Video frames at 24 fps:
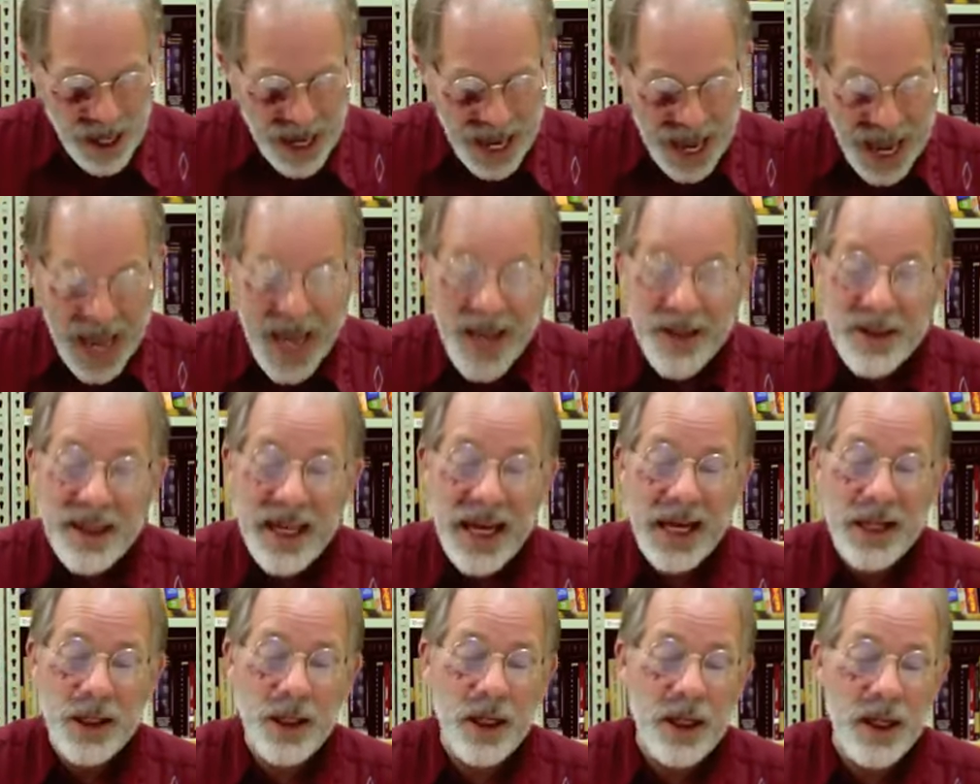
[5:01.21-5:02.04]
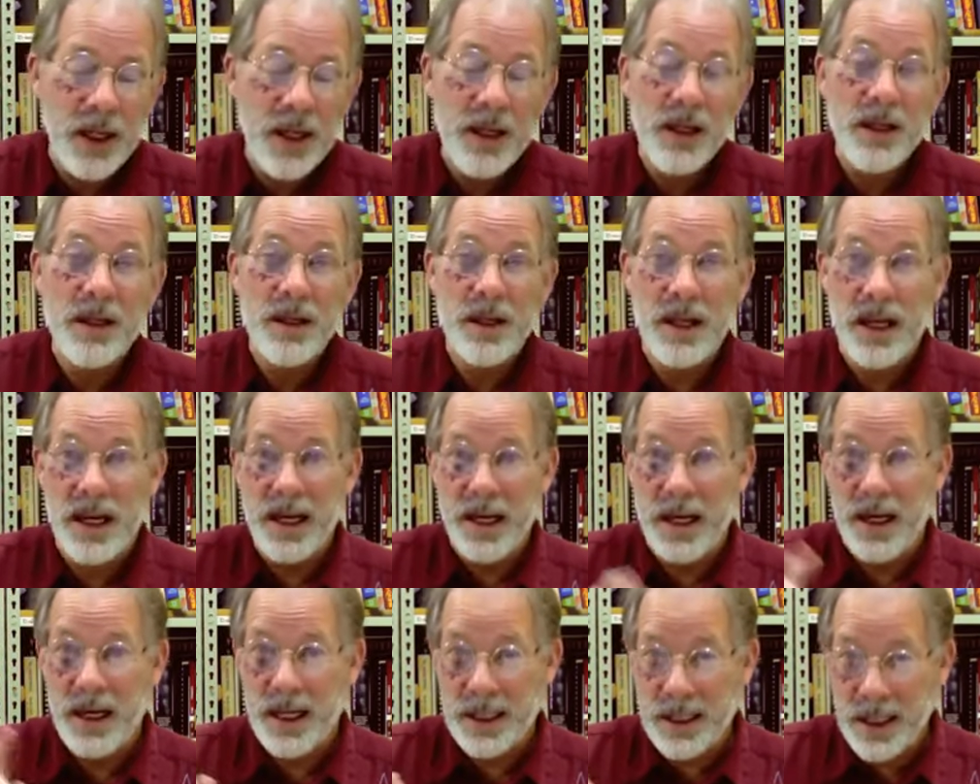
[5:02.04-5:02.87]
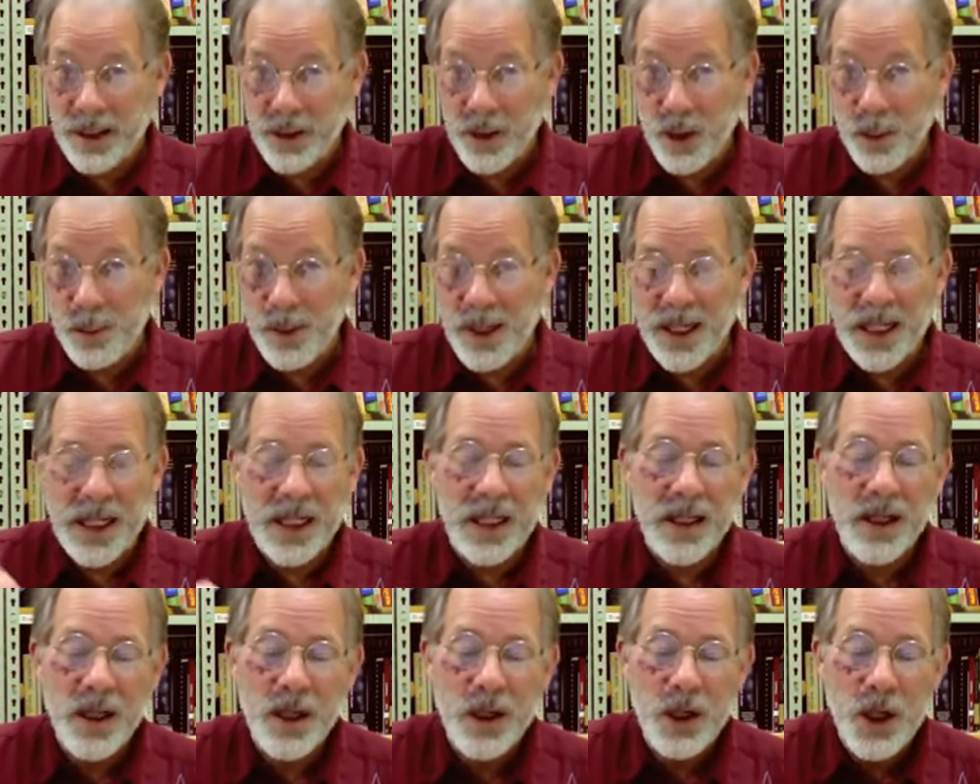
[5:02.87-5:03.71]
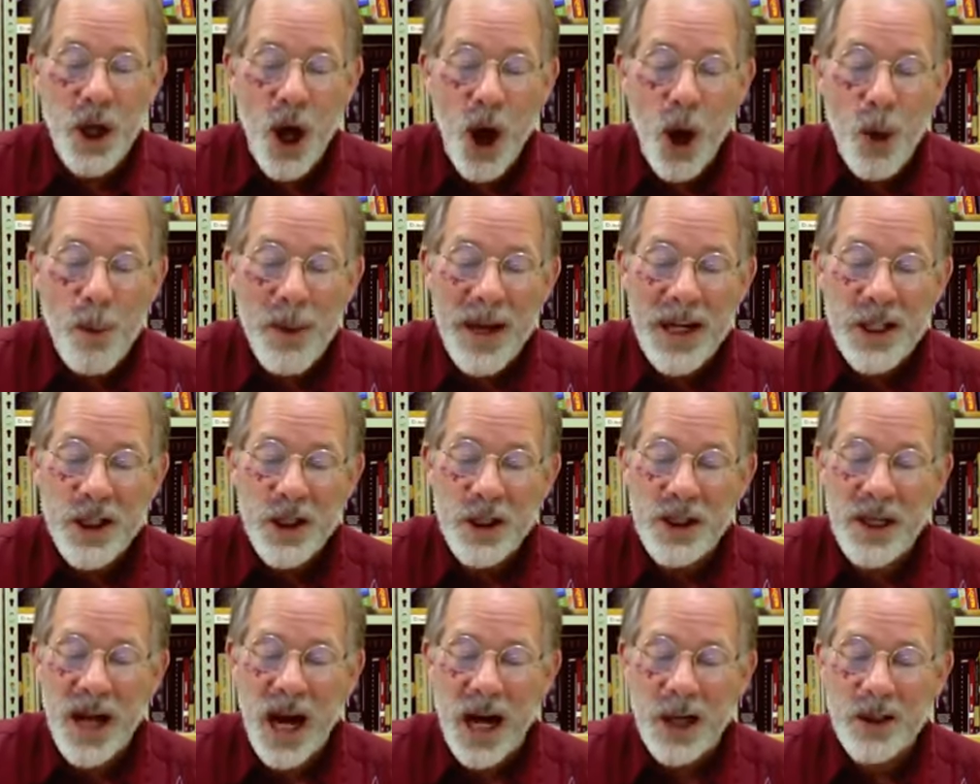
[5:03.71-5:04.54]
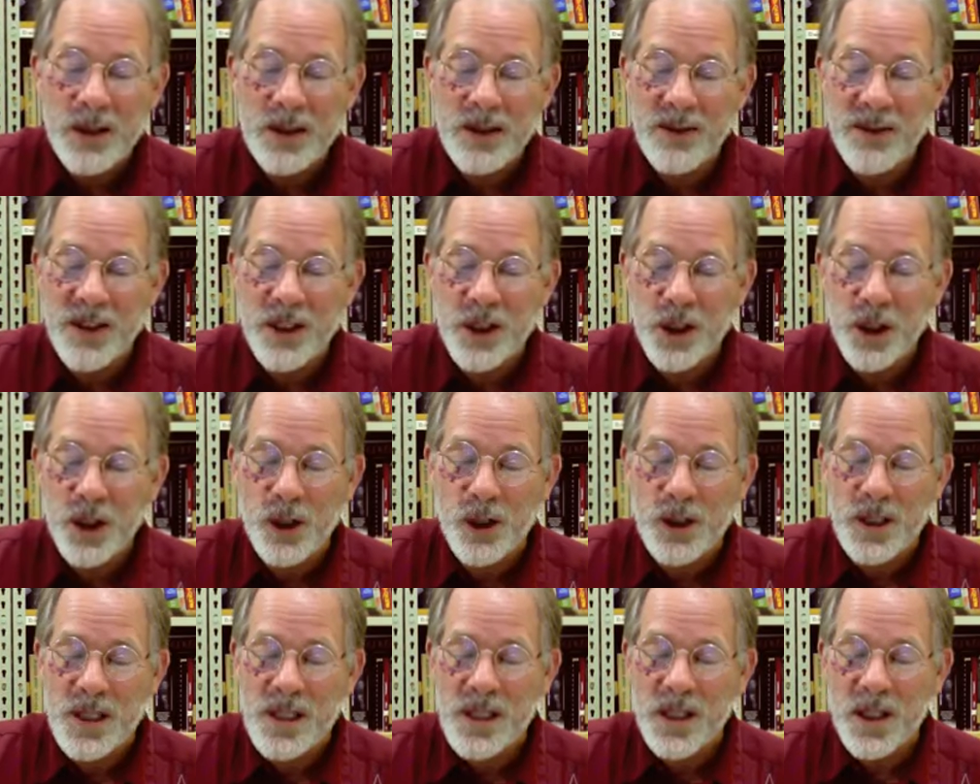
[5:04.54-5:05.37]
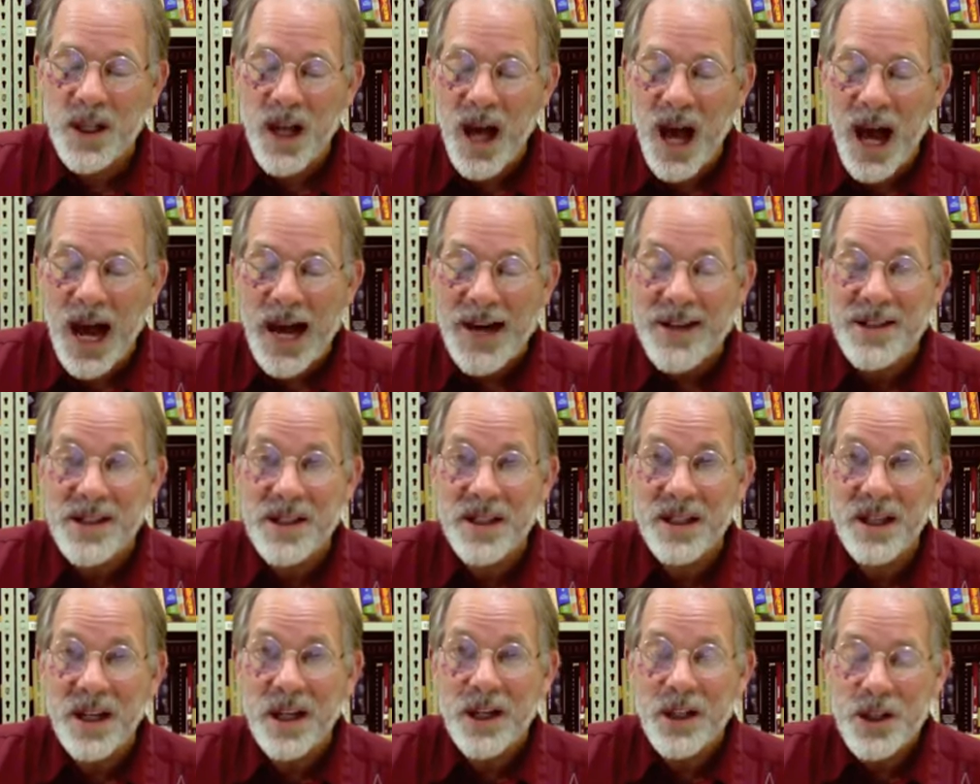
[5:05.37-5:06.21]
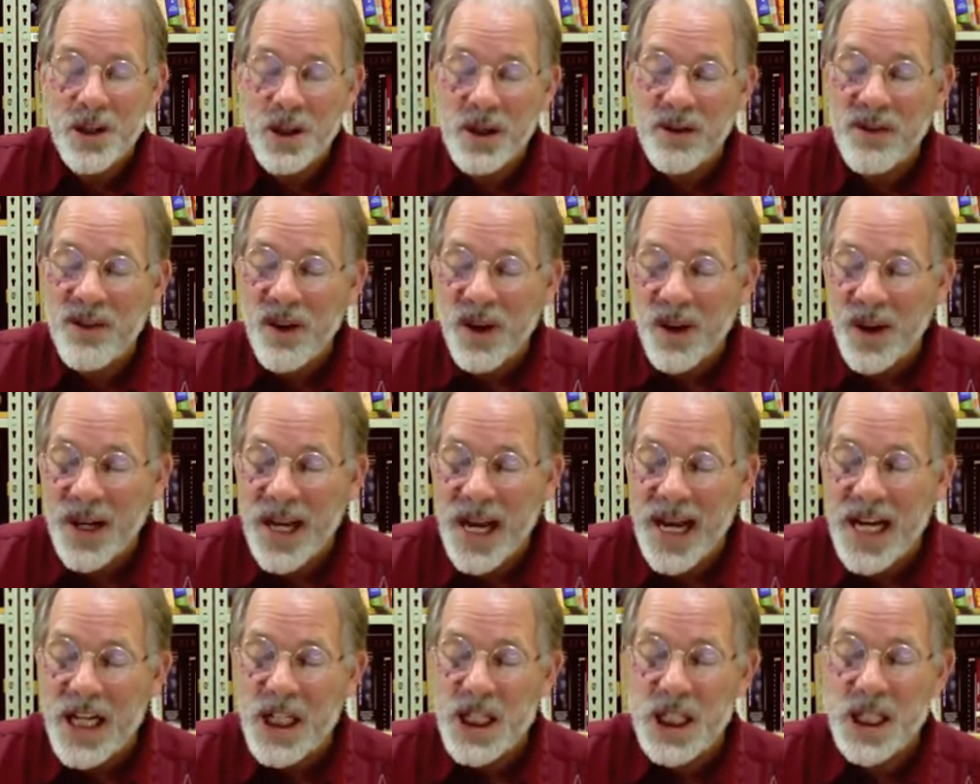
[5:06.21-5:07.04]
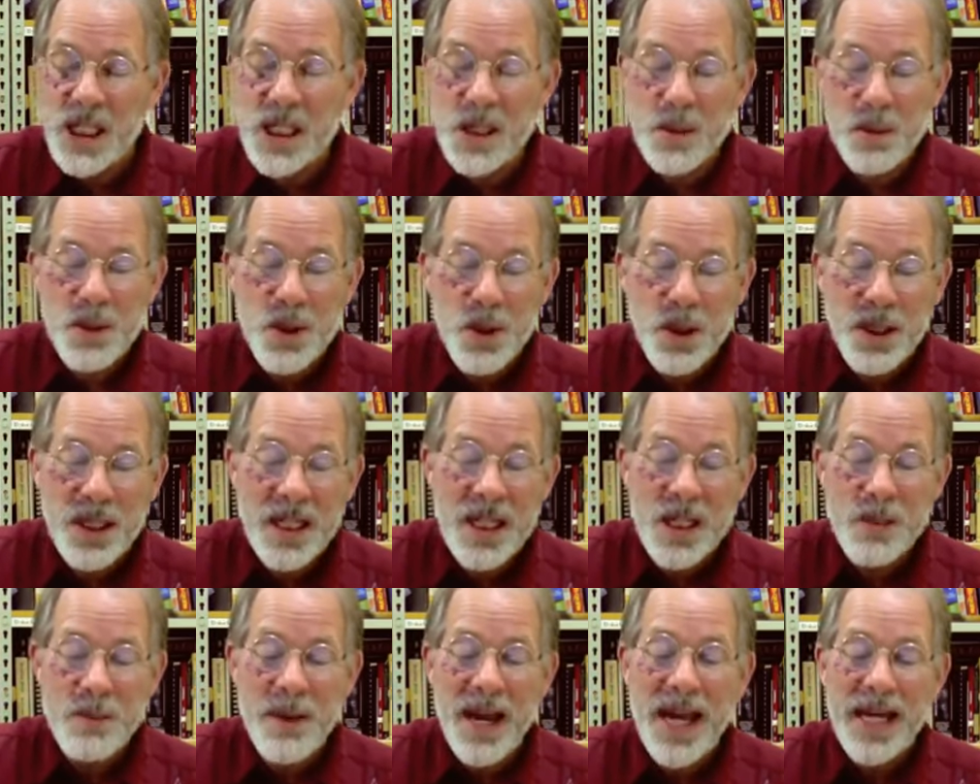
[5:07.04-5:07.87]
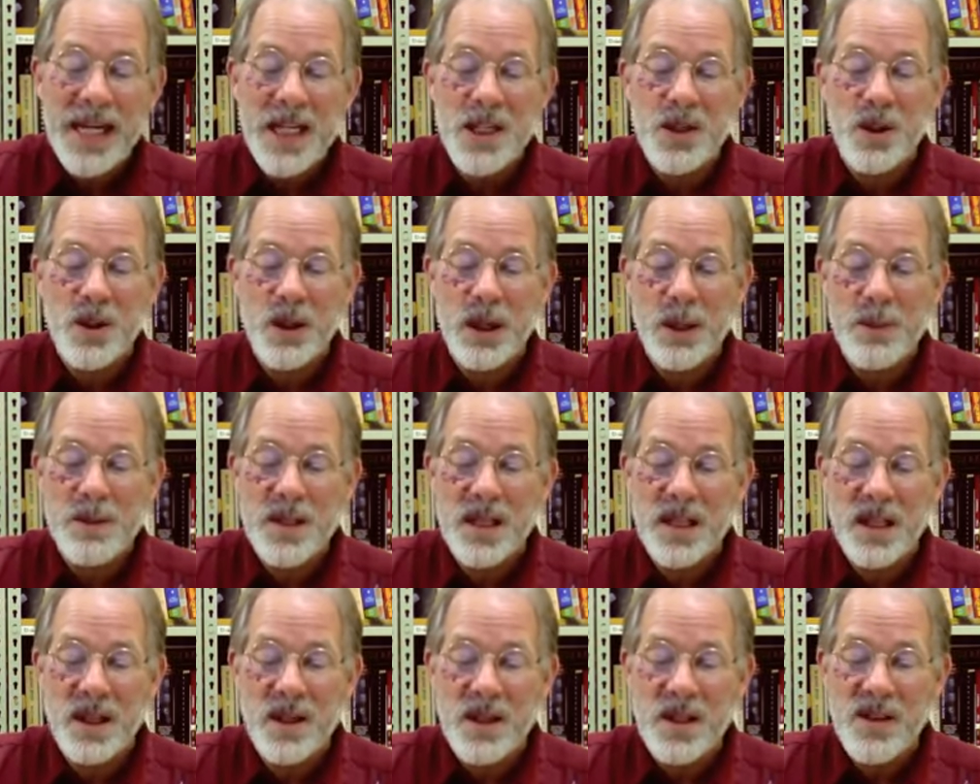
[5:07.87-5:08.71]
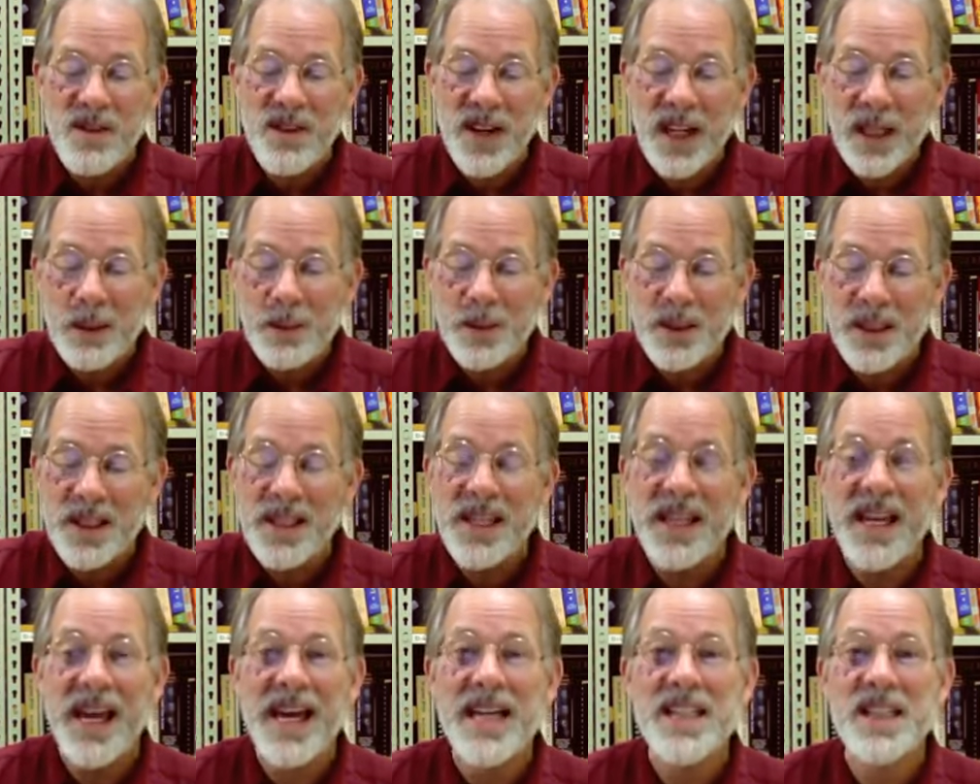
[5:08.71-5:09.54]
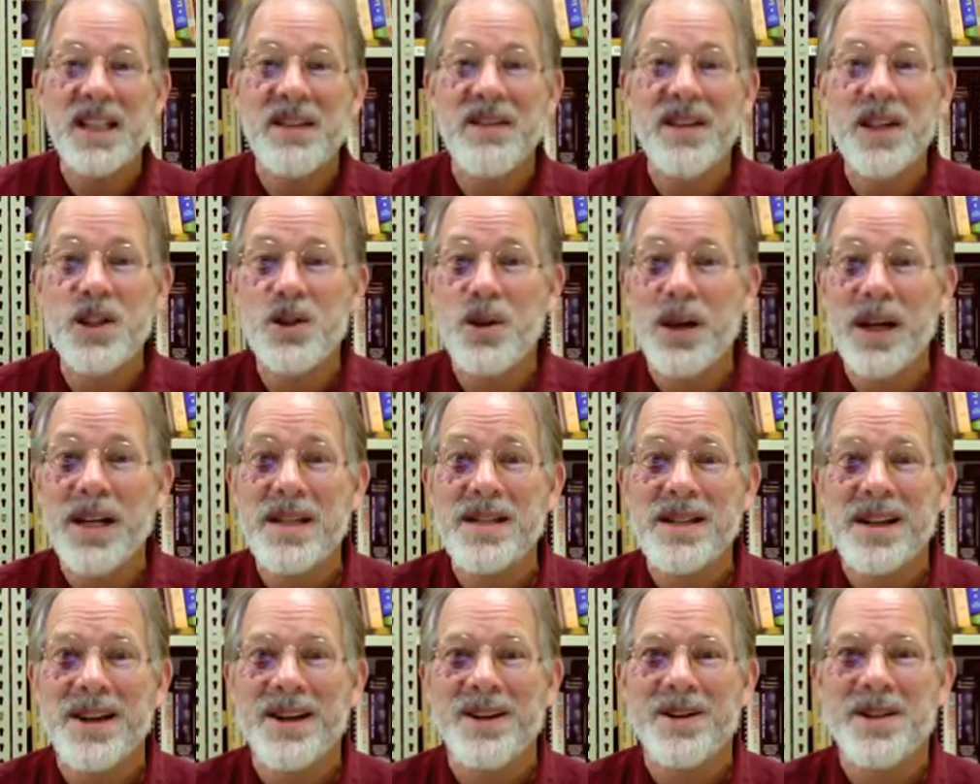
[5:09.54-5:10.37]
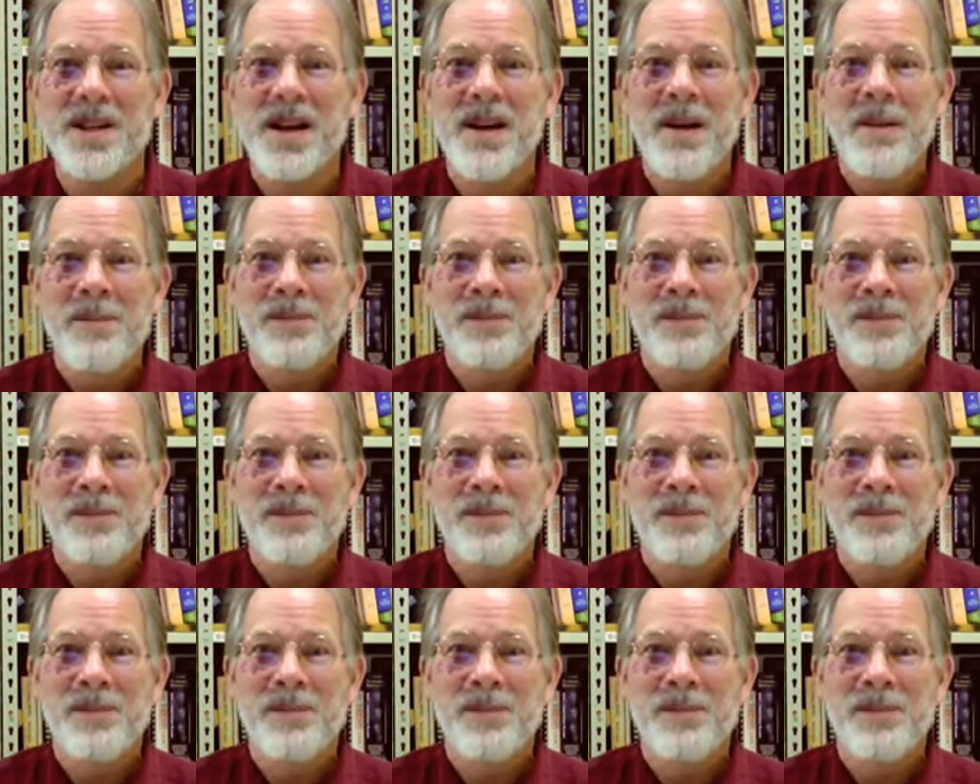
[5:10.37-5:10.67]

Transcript: And that, another opinion, no major doctrine of the church is lost due to variations between these manuscripts and those available to the KJV translators.